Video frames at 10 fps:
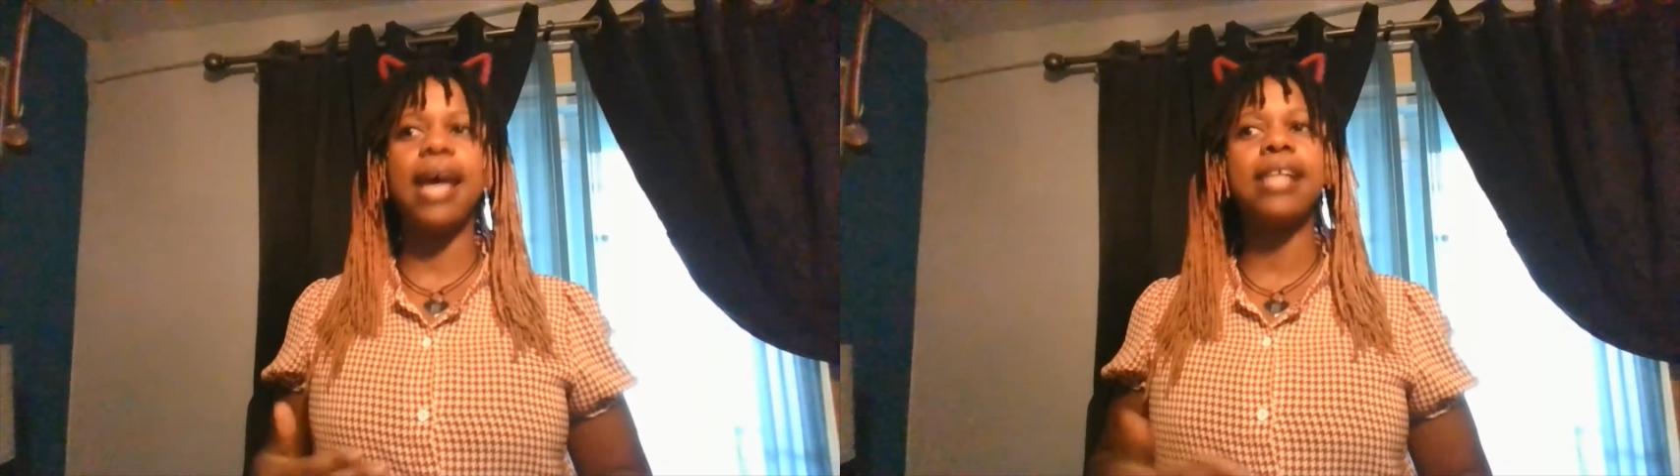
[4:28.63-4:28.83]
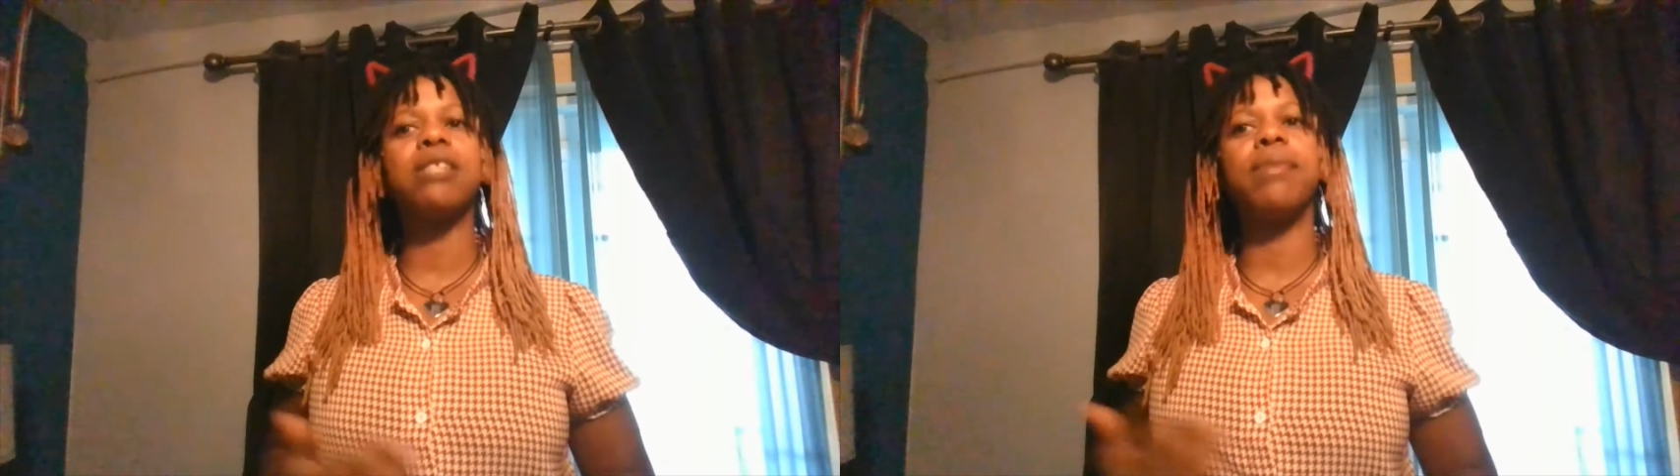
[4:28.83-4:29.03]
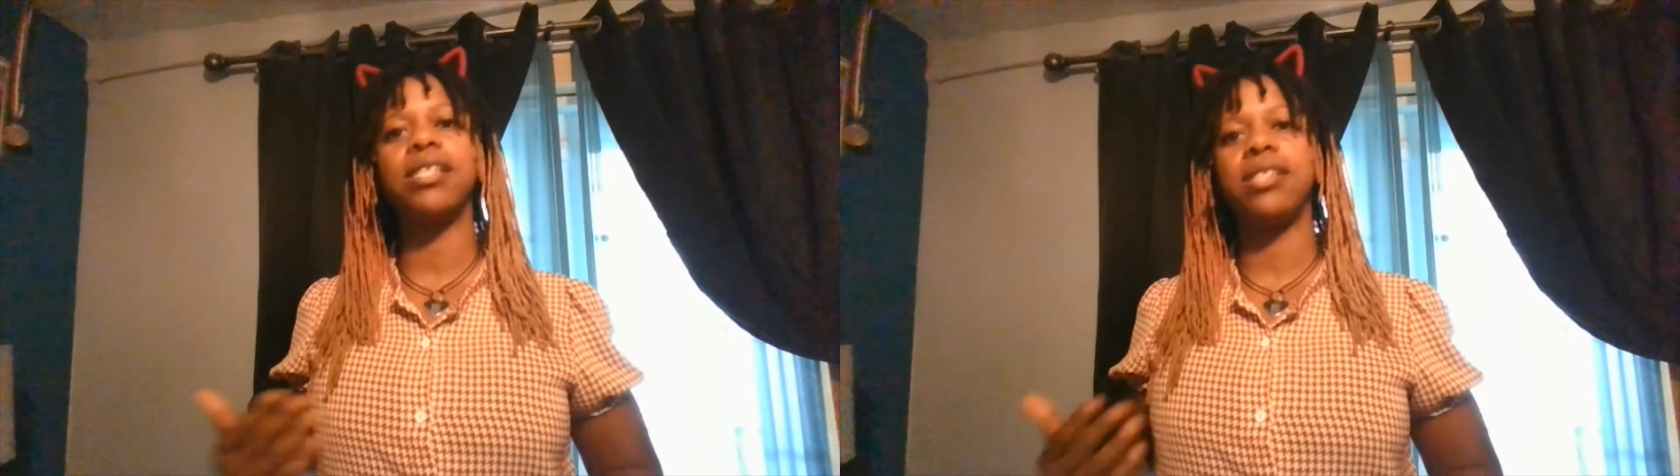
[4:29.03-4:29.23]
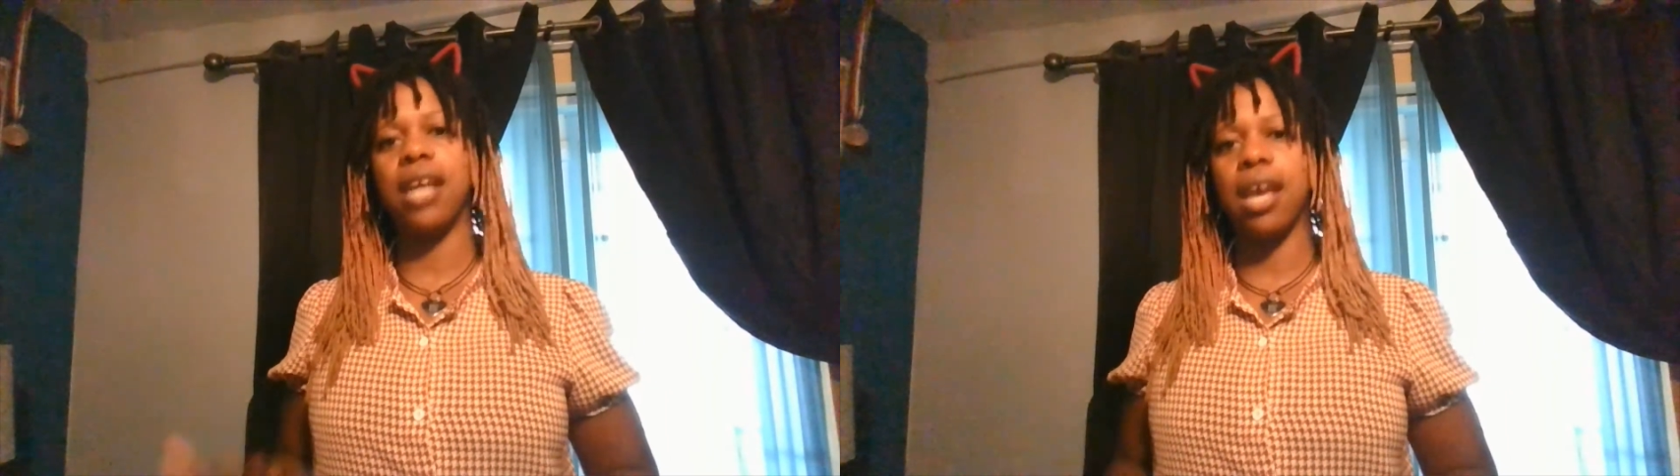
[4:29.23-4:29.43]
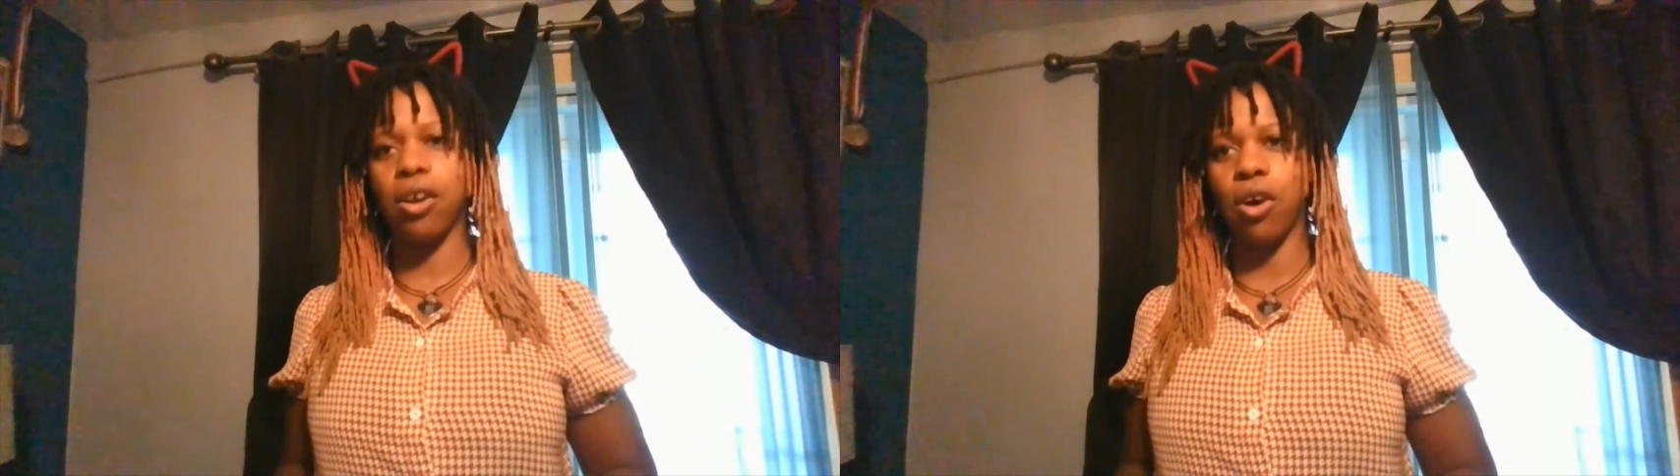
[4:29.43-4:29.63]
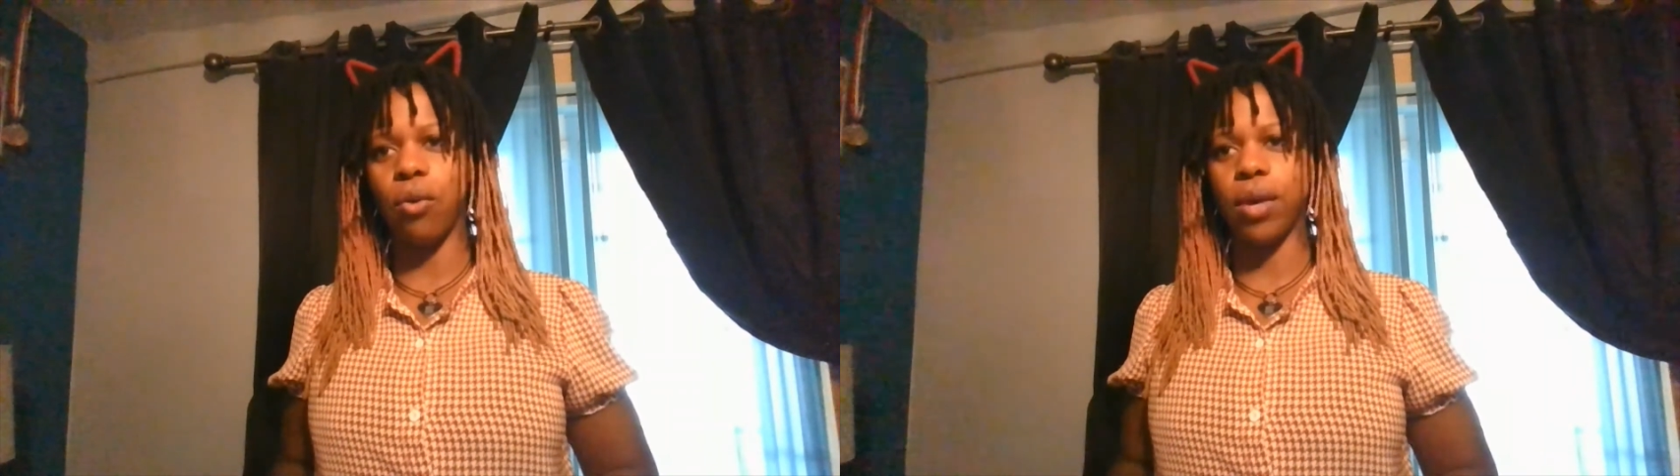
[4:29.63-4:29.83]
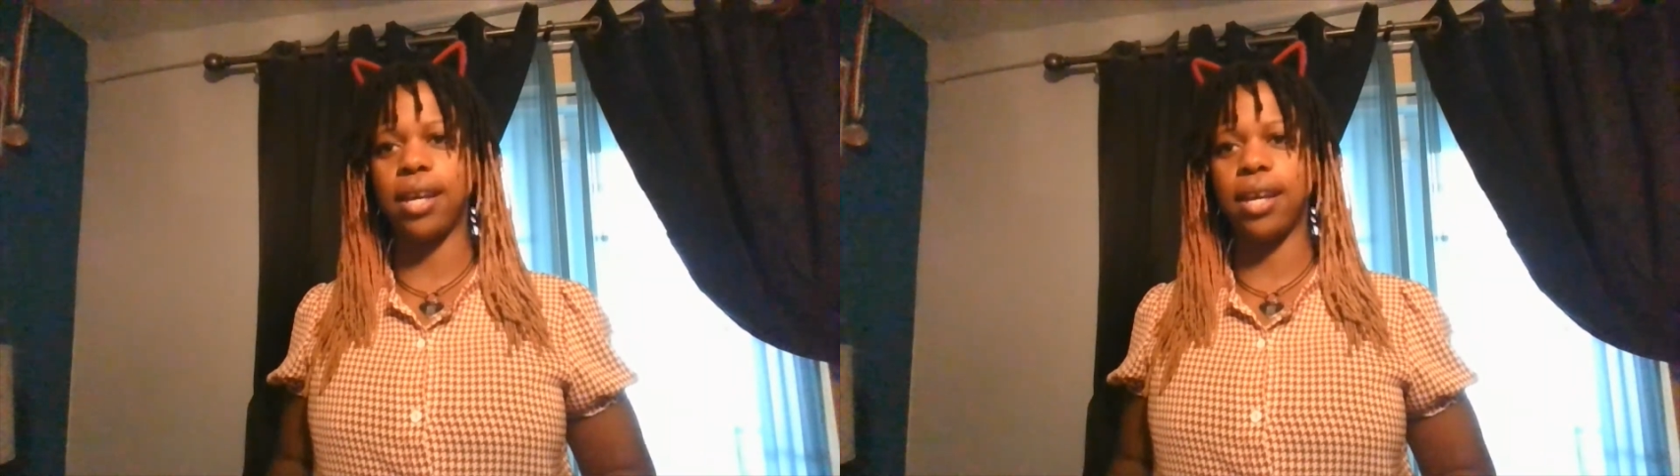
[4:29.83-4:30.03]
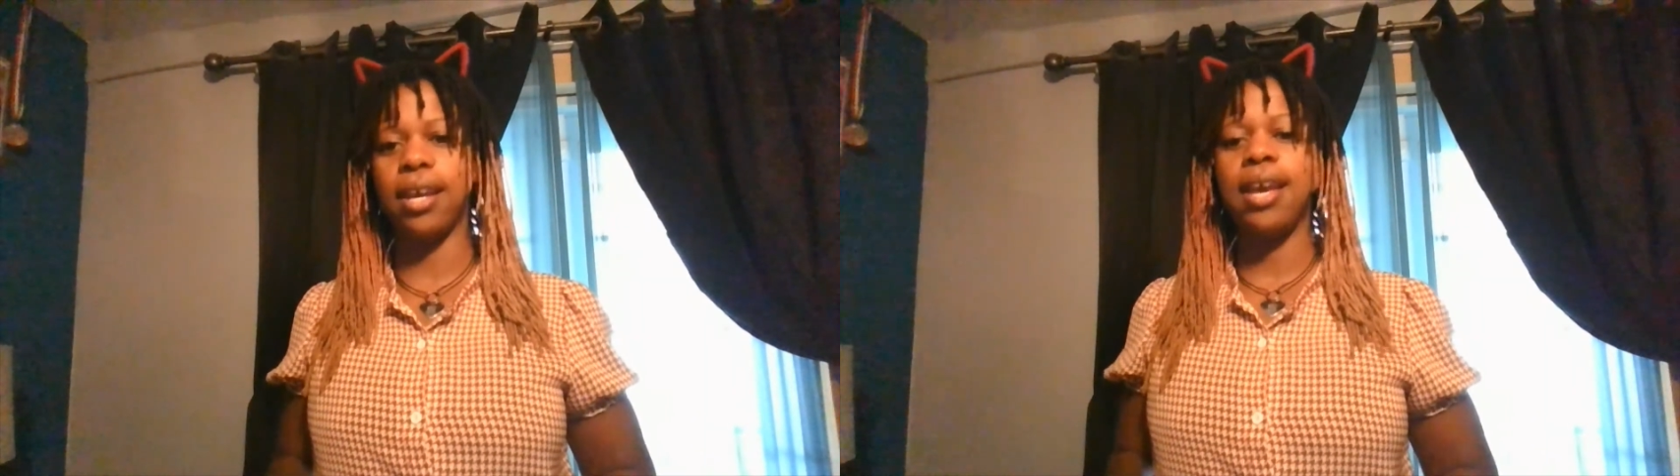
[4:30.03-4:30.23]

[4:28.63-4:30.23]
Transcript: headspace to get going.